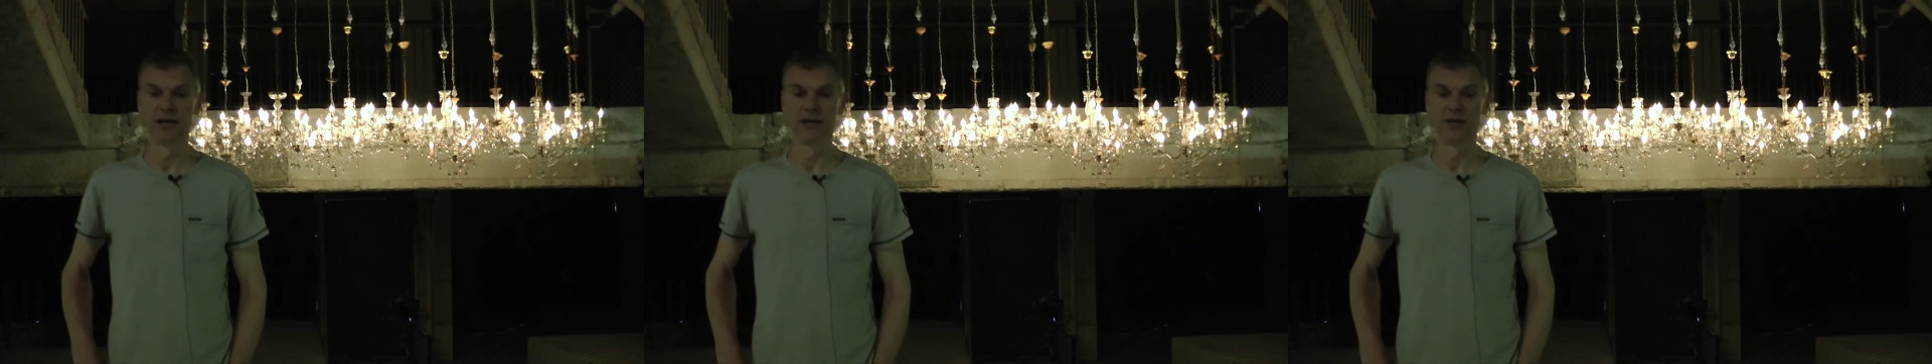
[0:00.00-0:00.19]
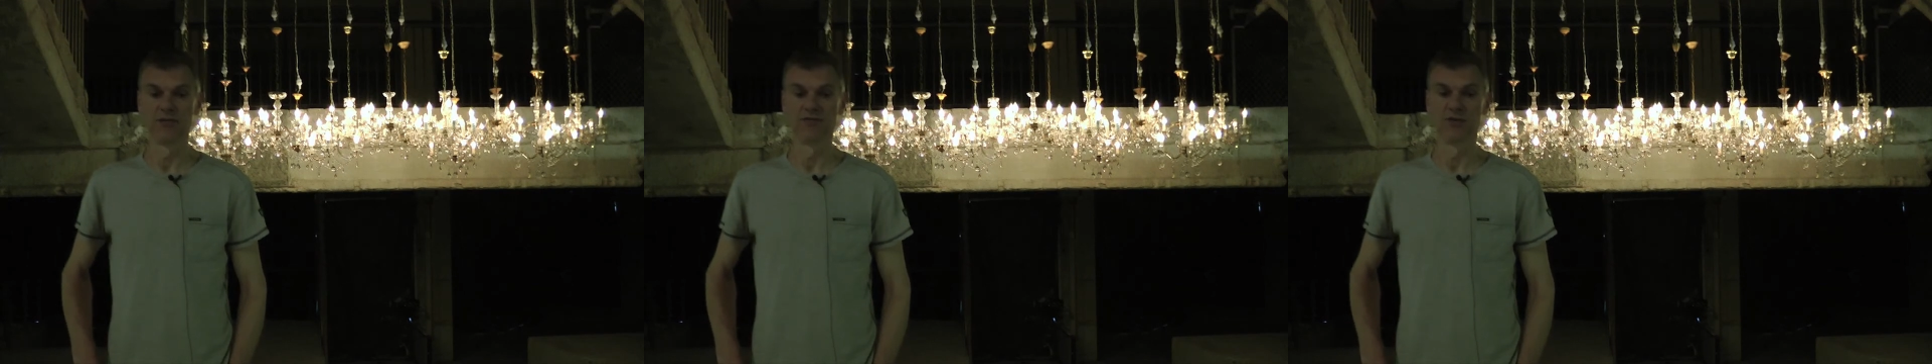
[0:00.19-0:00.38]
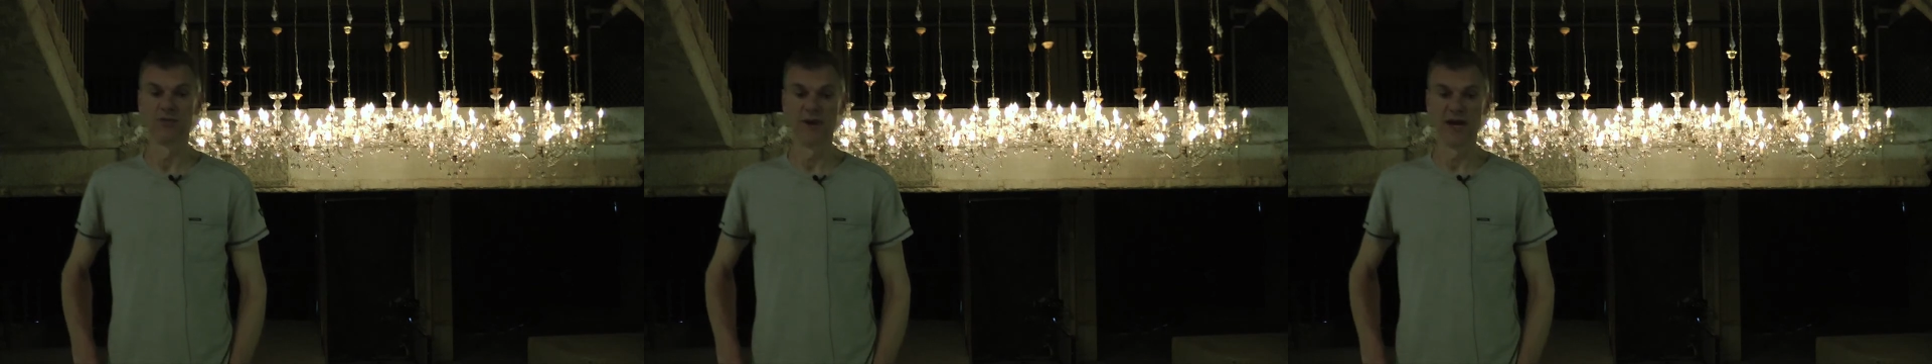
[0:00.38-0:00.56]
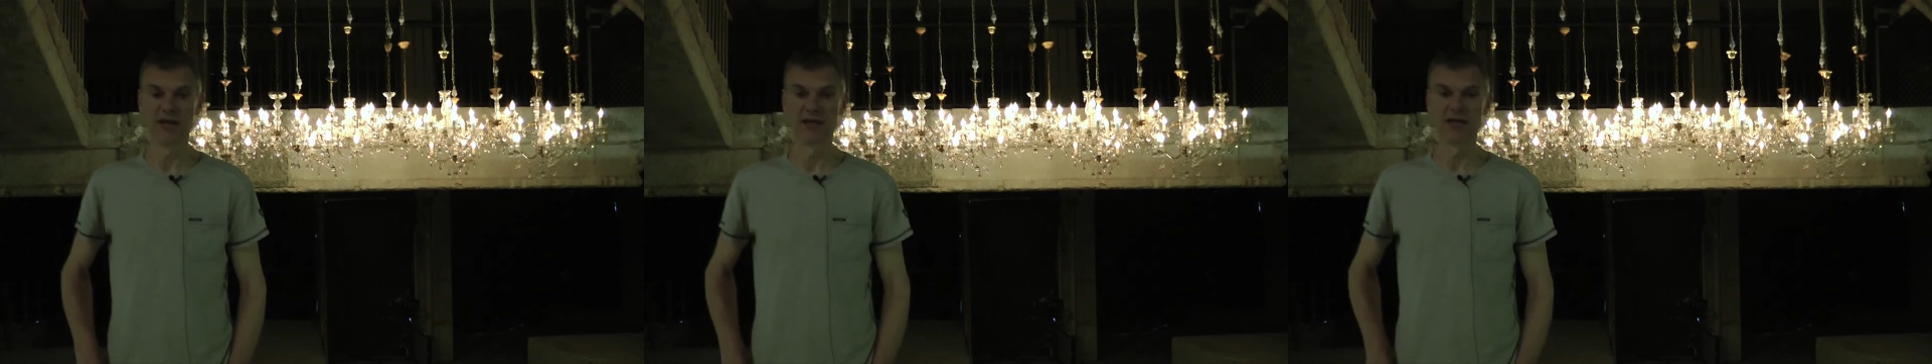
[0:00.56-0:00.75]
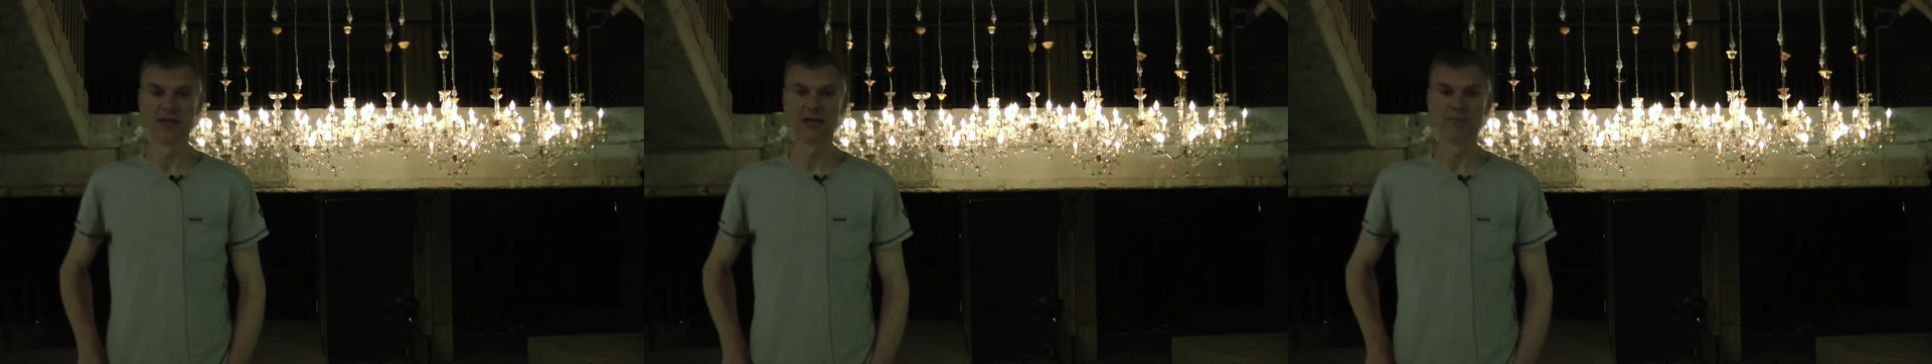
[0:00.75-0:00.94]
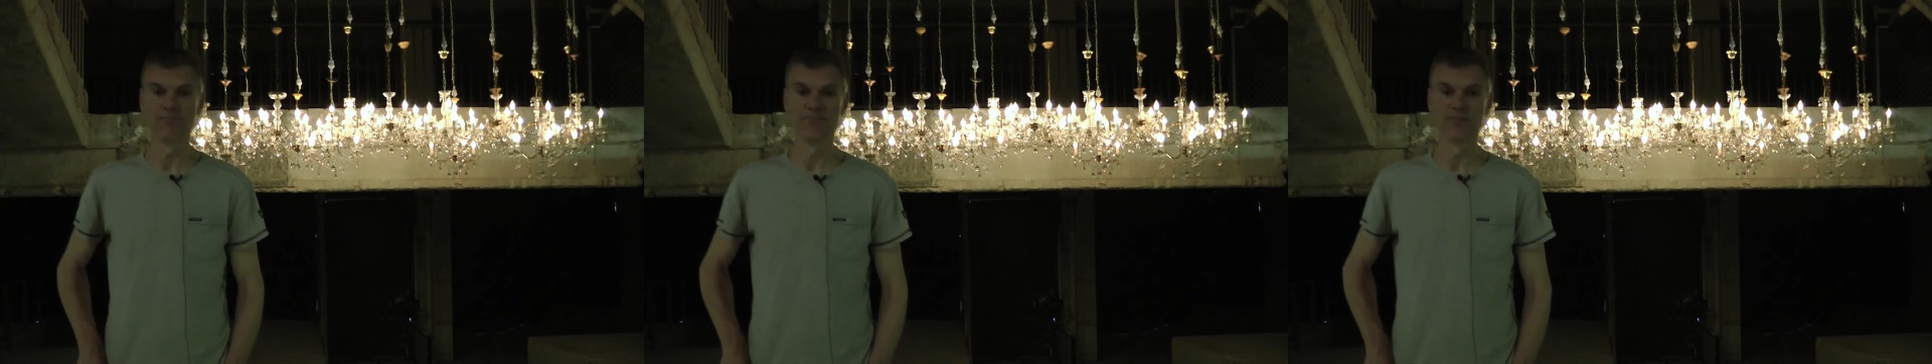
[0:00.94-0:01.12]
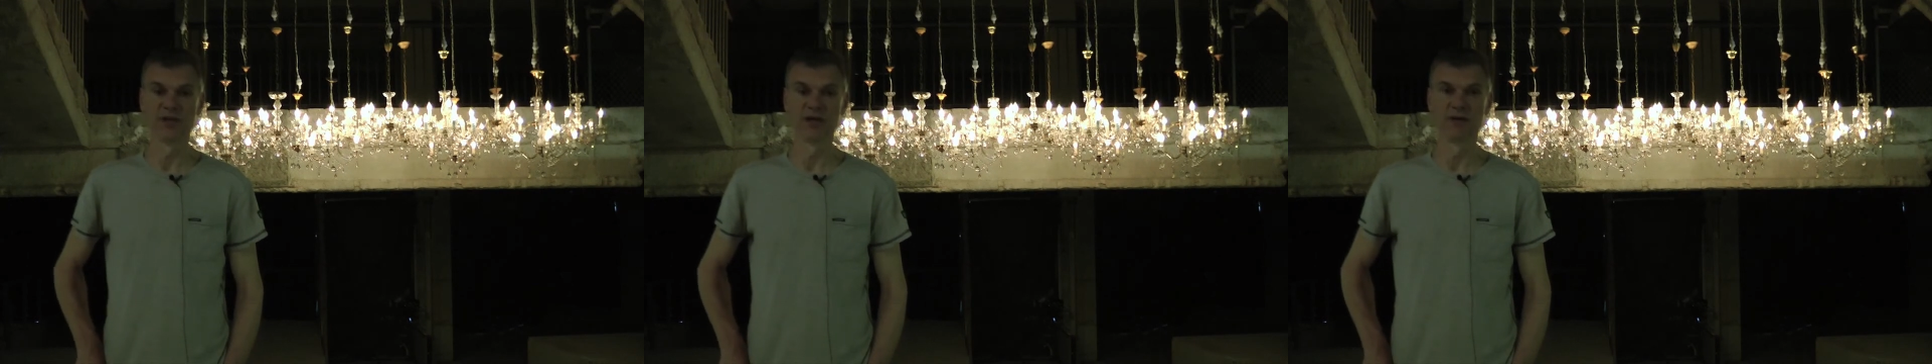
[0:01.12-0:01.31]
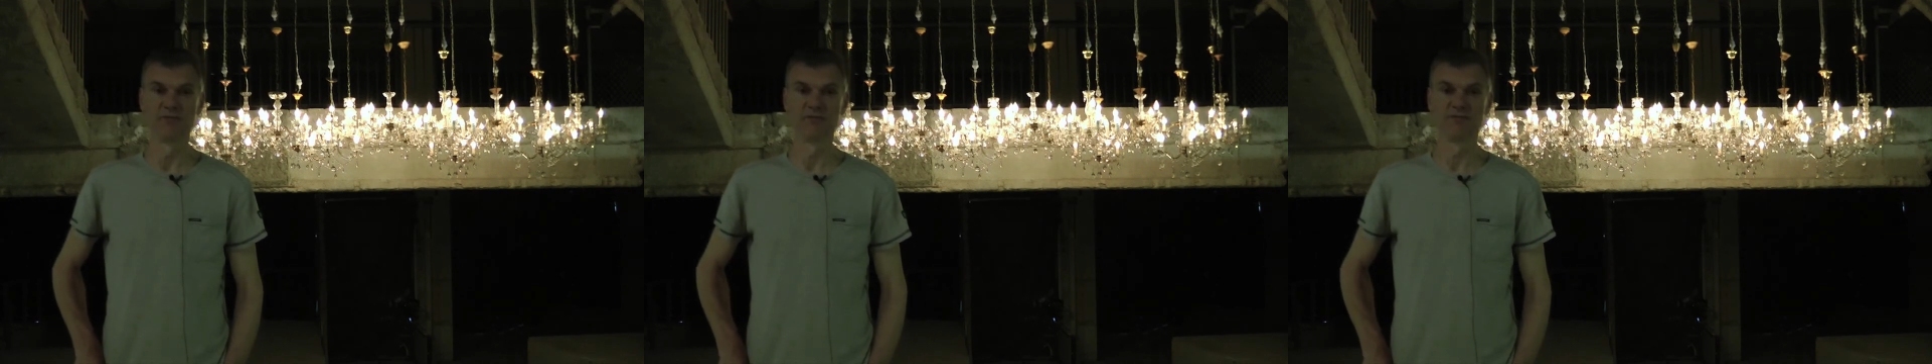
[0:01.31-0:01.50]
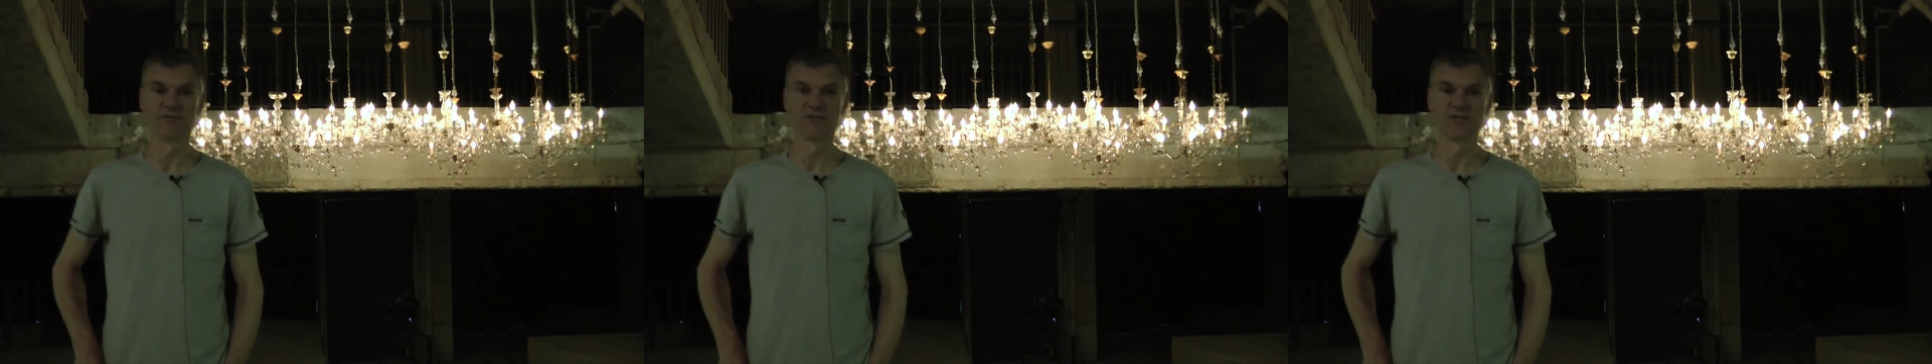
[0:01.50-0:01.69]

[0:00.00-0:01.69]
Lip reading: The formality of